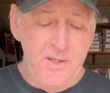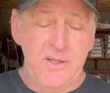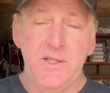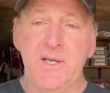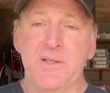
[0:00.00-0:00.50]

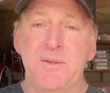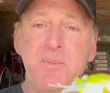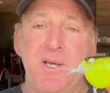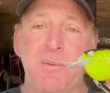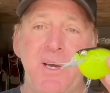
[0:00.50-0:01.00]
you got the
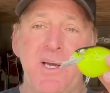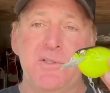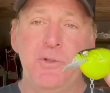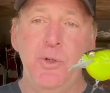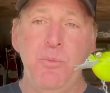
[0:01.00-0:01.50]
Mega Bass
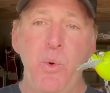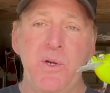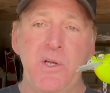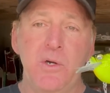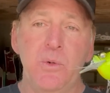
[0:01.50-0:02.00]

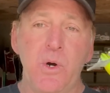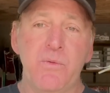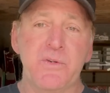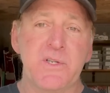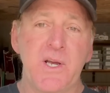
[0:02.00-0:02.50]
2.0
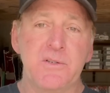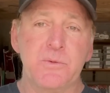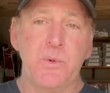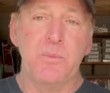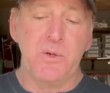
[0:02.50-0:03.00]
Oversized
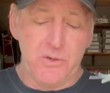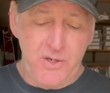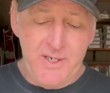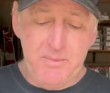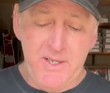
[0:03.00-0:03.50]
Squareball
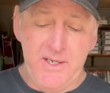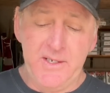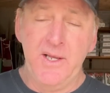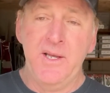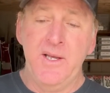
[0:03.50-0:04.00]
Crankbait,
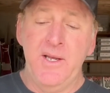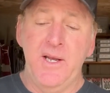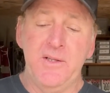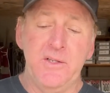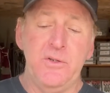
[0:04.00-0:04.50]

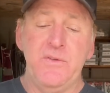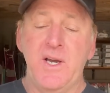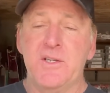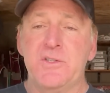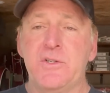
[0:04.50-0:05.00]
and then you've
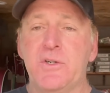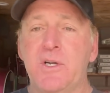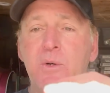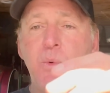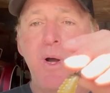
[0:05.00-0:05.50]
got your
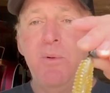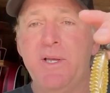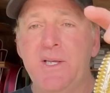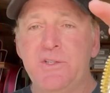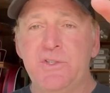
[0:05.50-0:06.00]

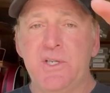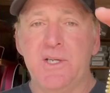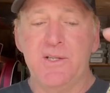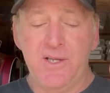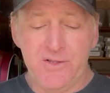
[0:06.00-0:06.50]
Wobblehead
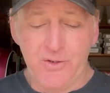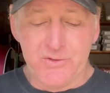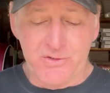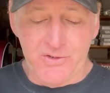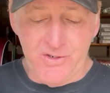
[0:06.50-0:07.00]
Jig. Those
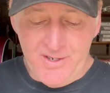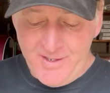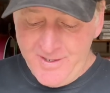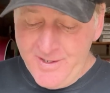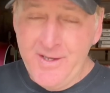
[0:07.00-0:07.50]
are
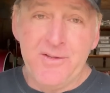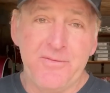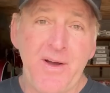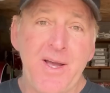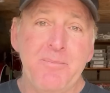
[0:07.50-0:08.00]
the
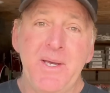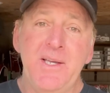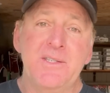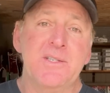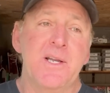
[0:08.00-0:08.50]
five
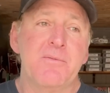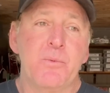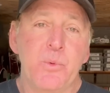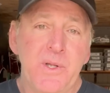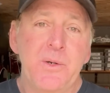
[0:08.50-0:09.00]
baits that have
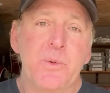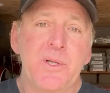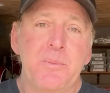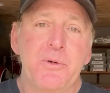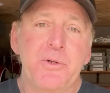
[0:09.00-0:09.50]
really,
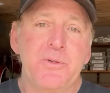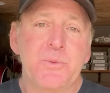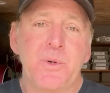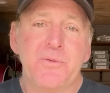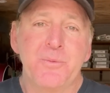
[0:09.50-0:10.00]
really produced
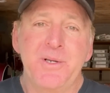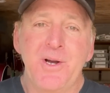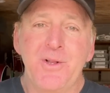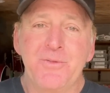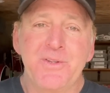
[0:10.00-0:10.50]
well for me
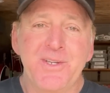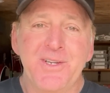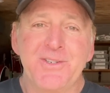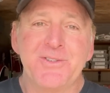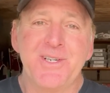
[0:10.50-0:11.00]
all over the
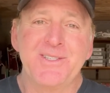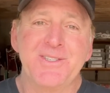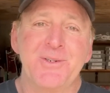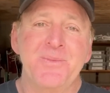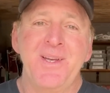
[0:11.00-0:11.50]
country.
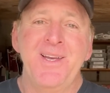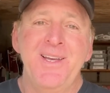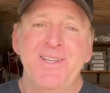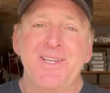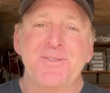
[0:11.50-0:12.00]
So
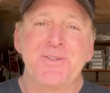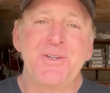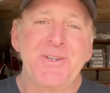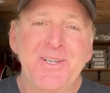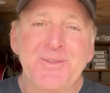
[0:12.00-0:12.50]
thanks for
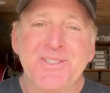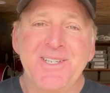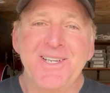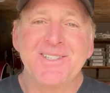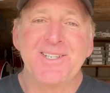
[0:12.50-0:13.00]
tuning in. I'll see you next